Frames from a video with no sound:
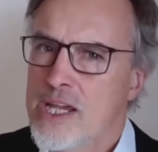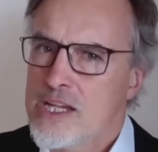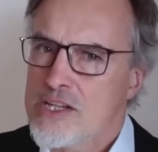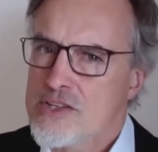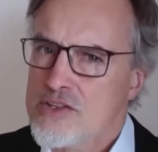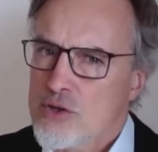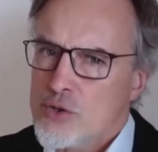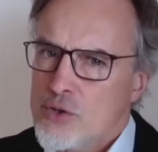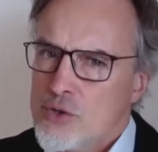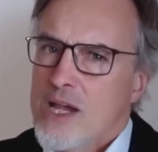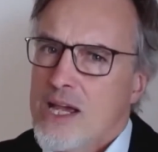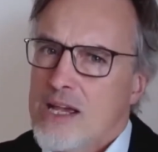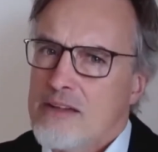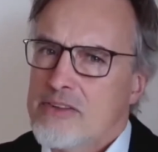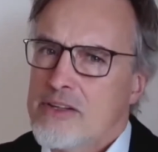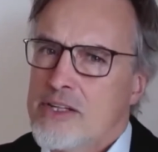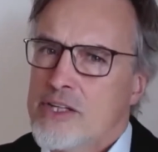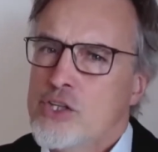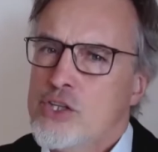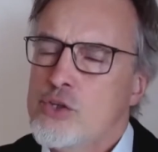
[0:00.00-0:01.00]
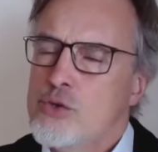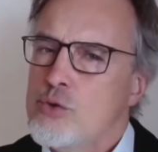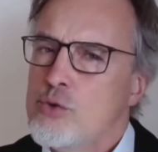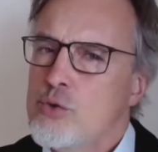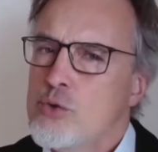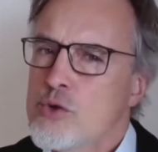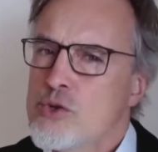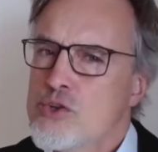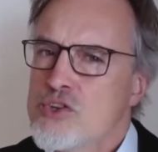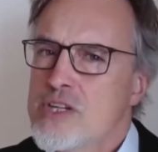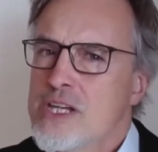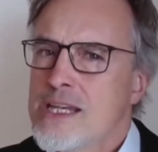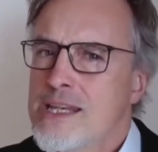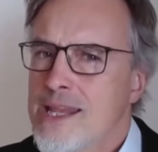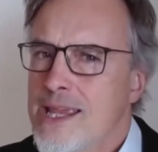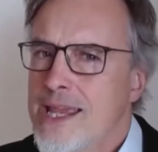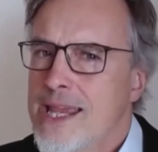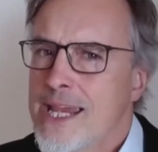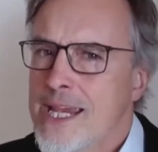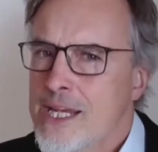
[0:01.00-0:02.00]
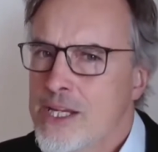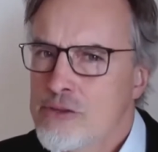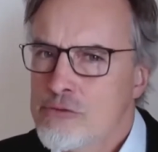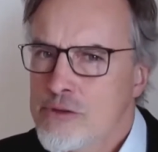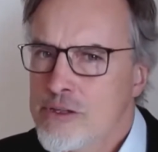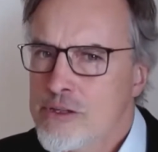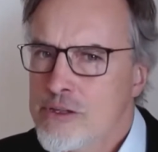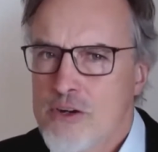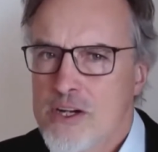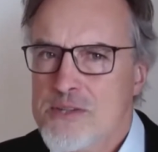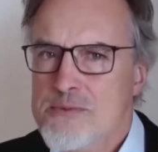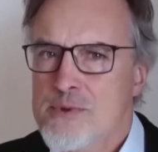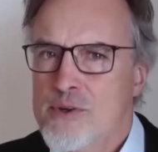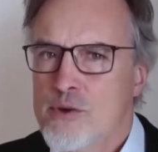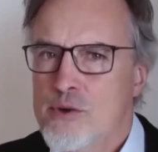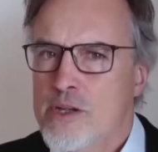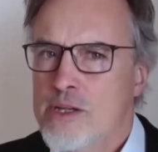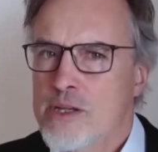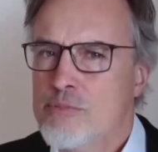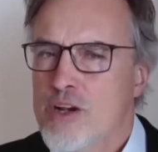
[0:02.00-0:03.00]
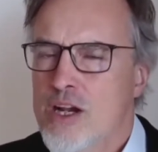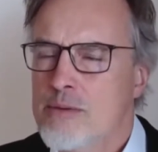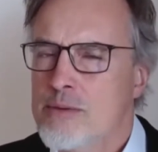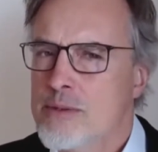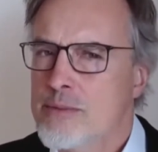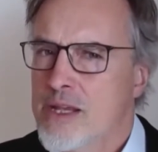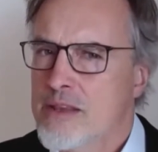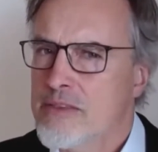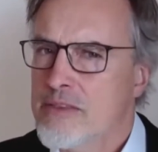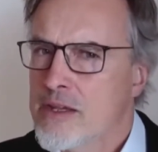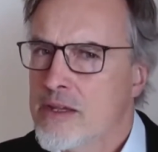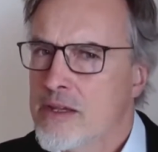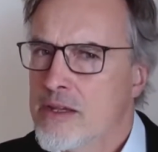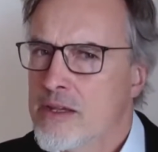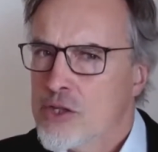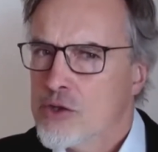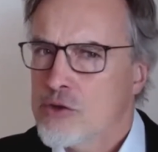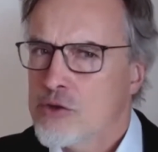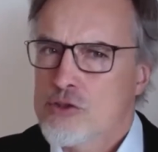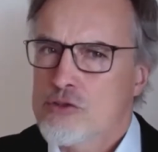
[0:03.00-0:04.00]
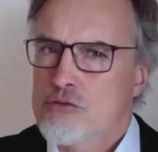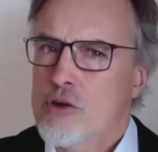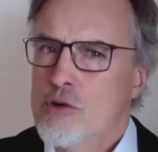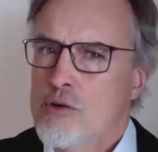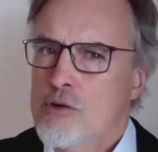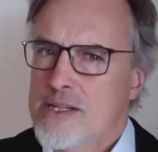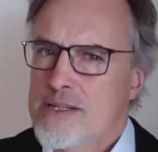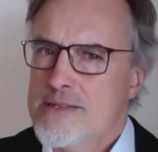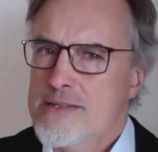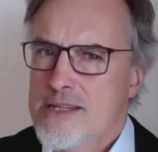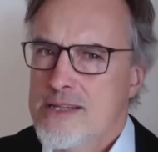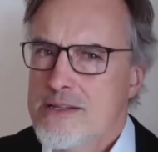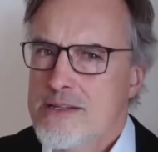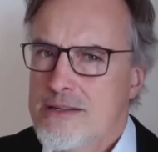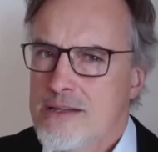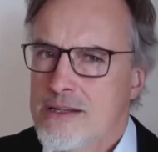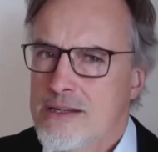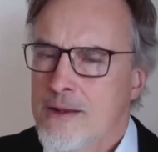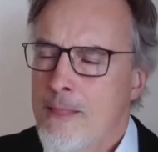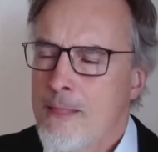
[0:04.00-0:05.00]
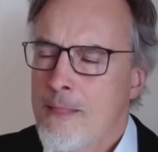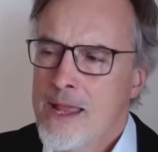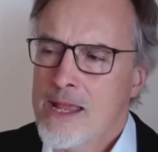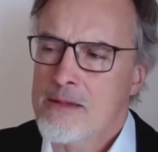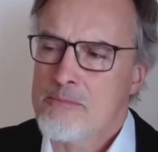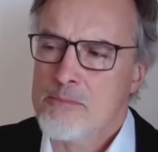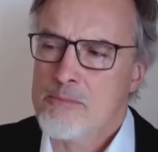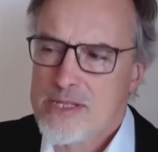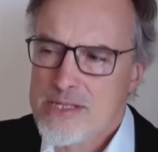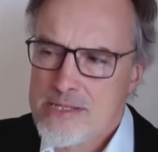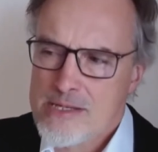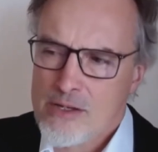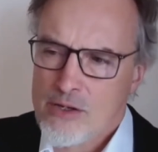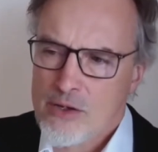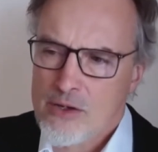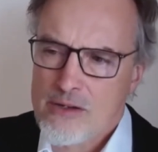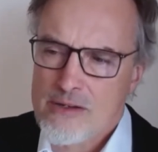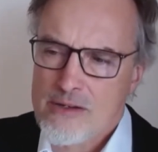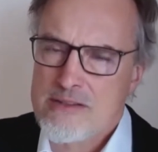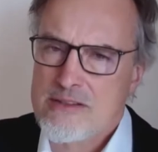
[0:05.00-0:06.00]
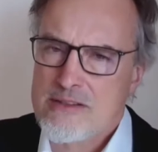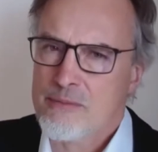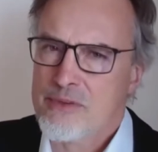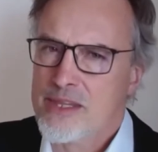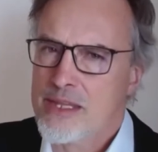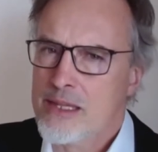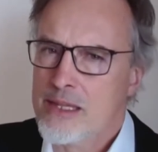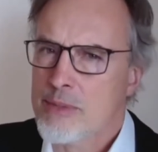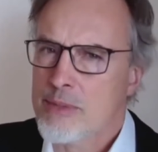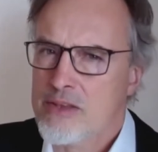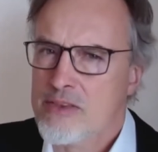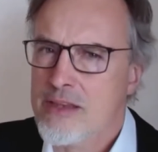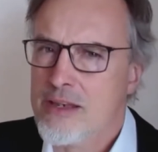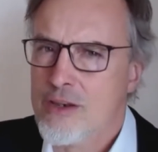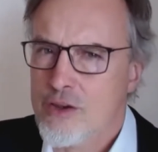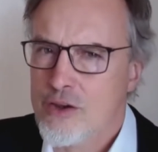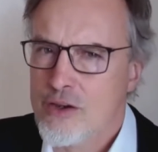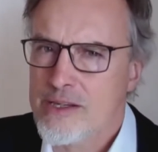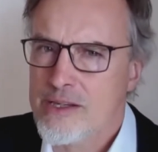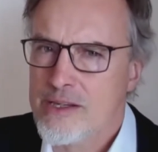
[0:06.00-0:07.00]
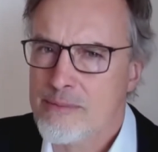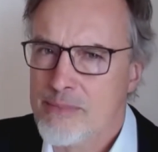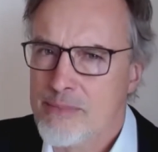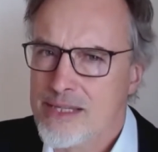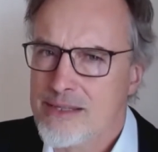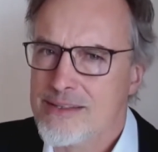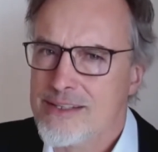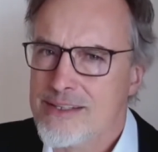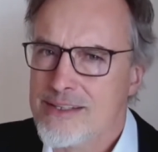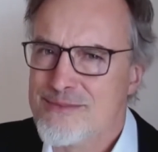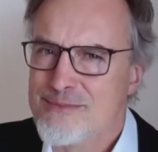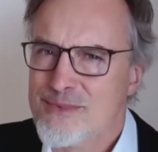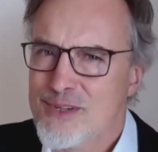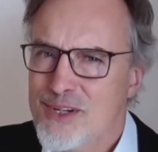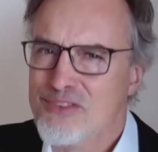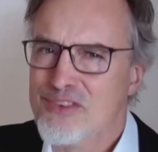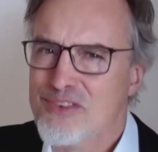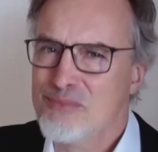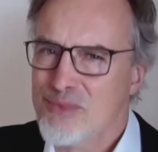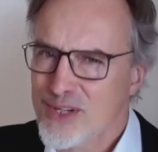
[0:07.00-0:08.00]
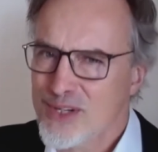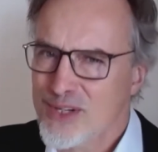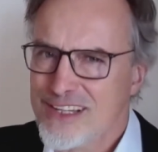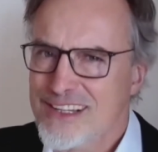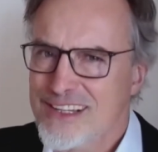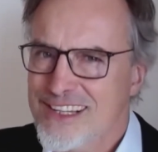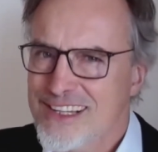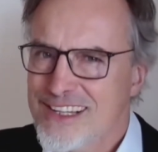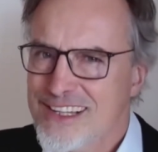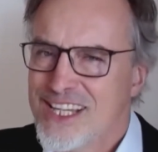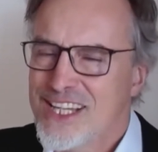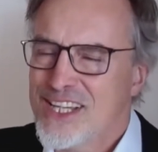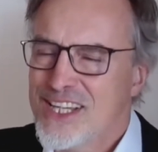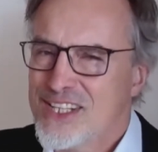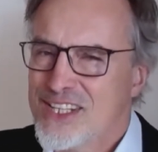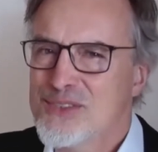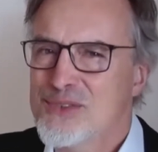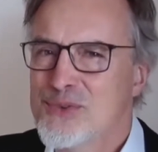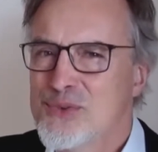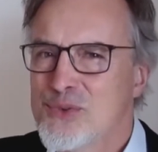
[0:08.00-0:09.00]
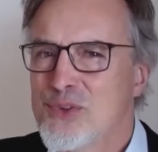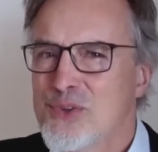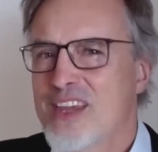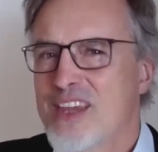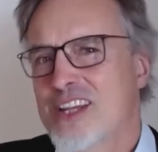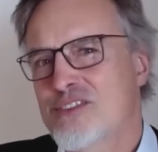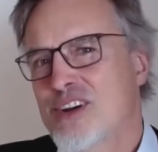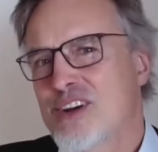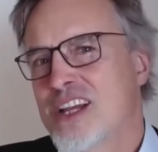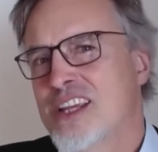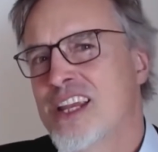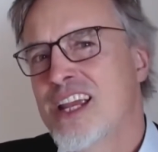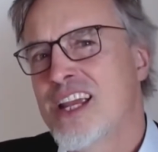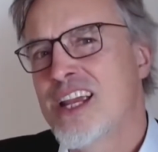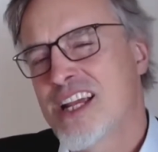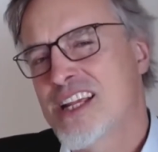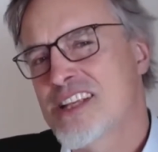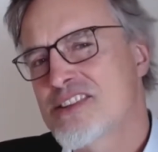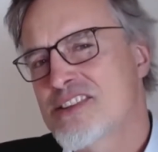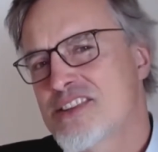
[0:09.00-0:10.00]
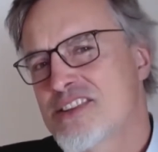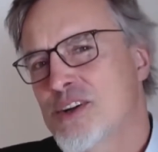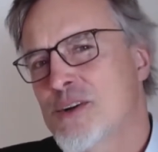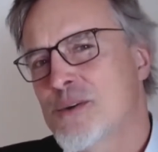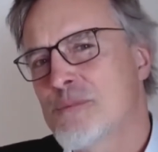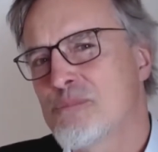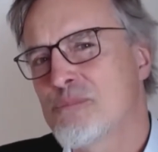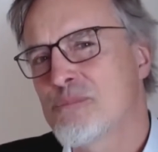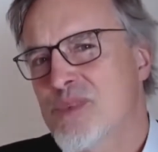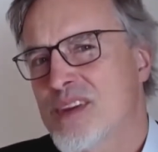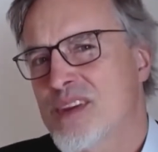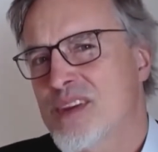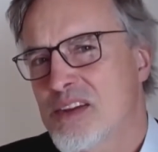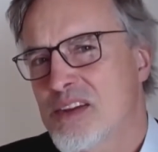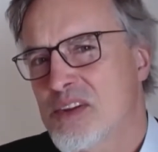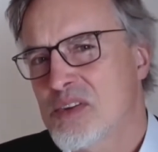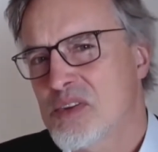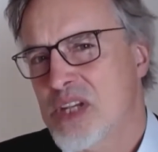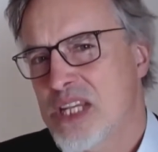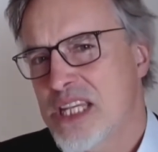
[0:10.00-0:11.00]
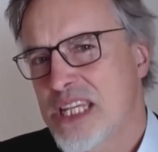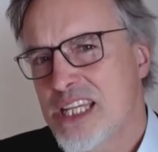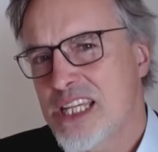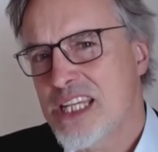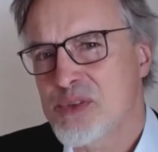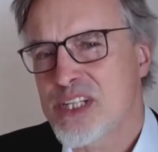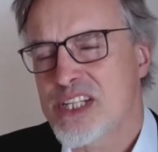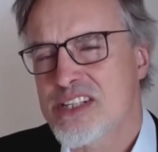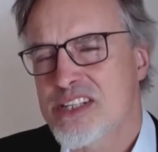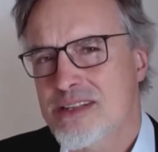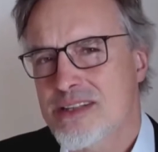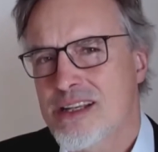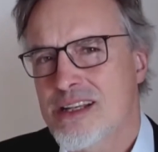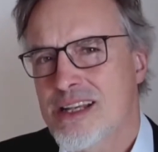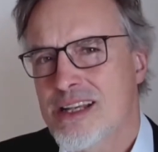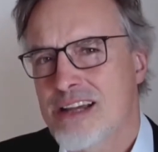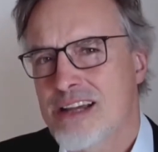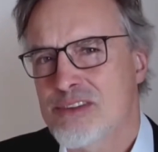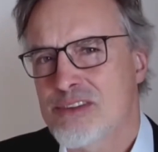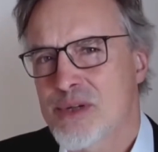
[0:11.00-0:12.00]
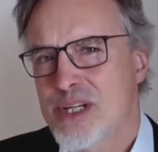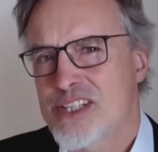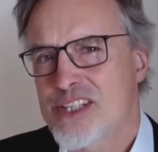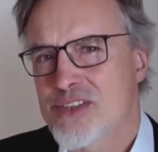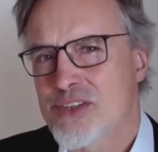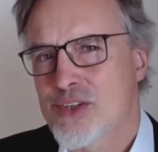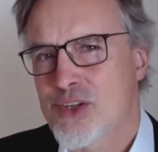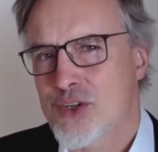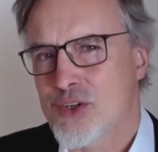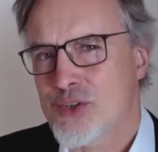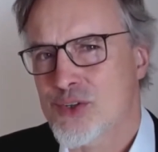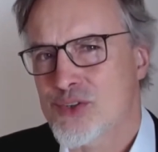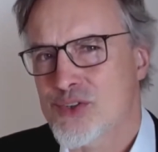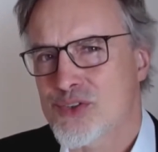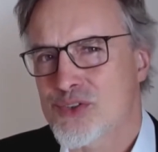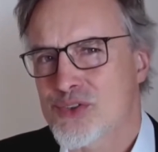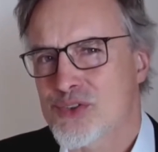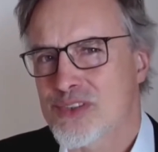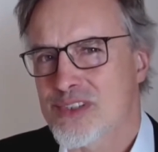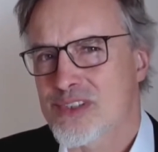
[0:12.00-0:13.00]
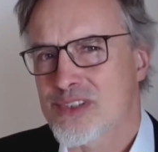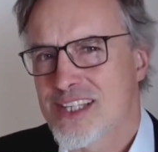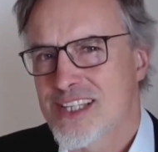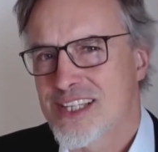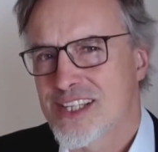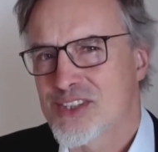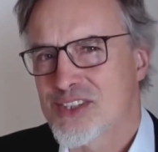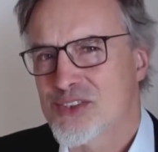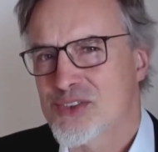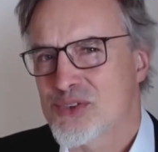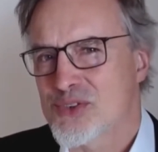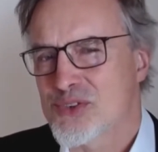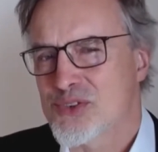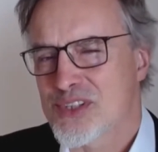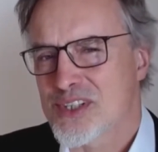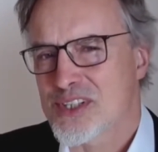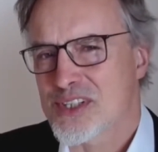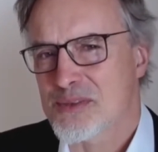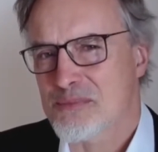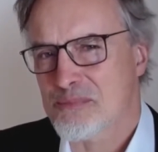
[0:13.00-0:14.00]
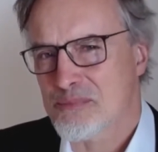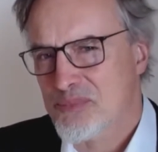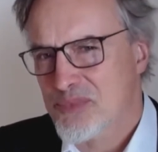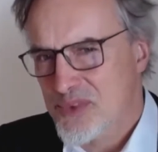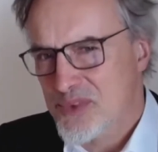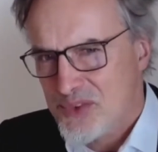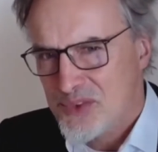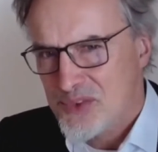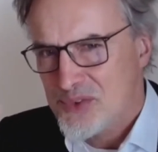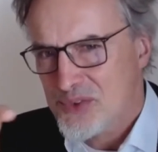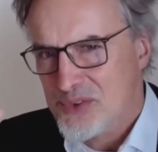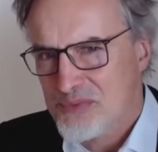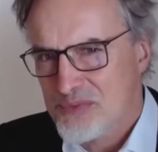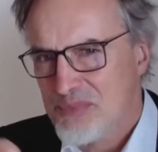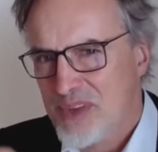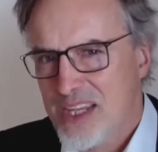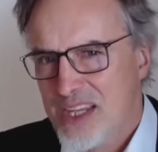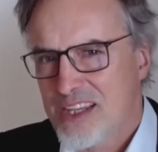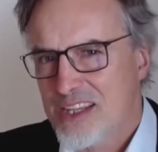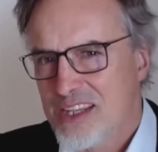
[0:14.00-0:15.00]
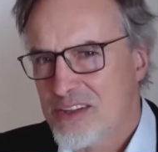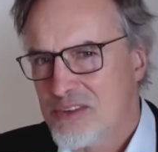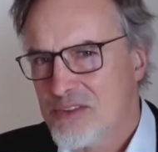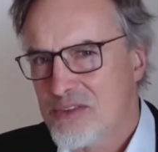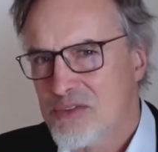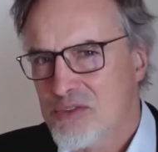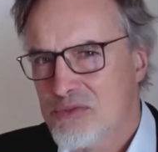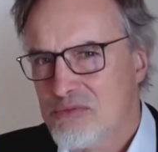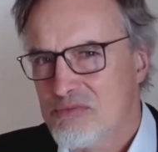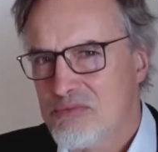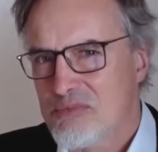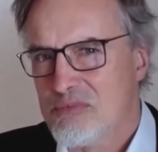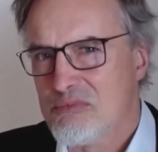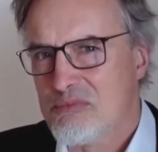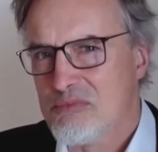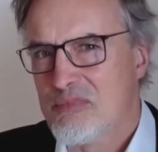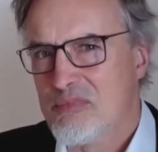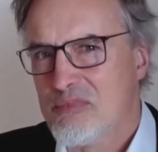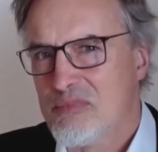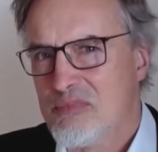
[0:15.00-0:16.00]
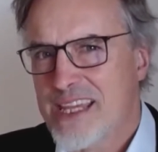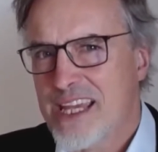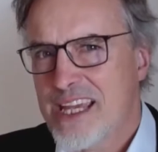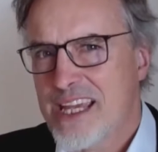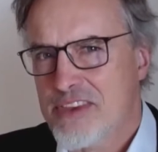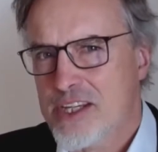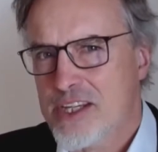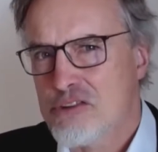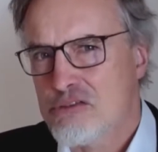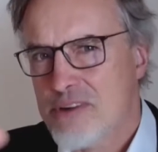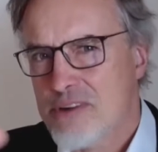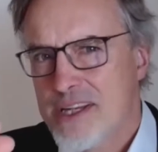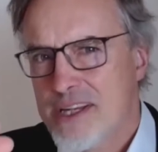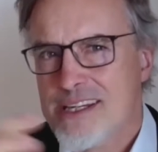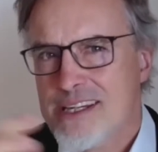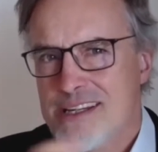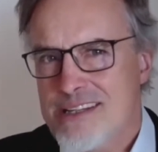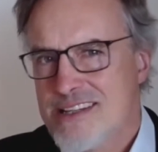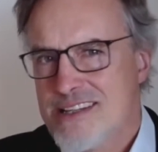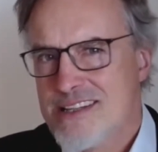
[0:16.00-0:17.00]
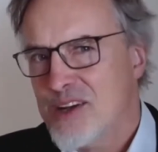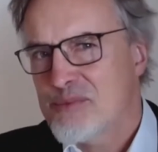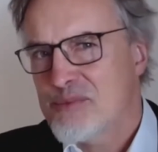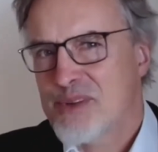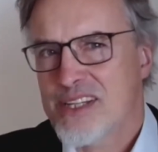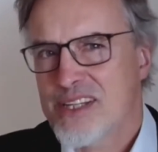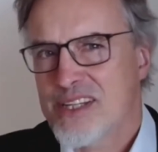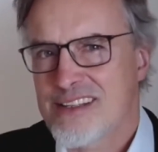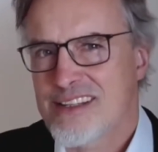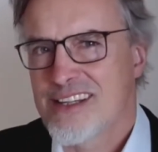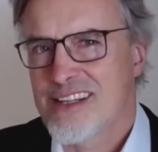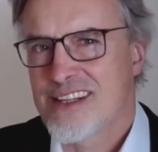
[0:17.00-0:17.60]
So you have a huge delayed reinforcement learning problem, and the controller essentially must learn something about the learning mechanism of the model to do that right. And so here we still have a way to go to get the credit assignment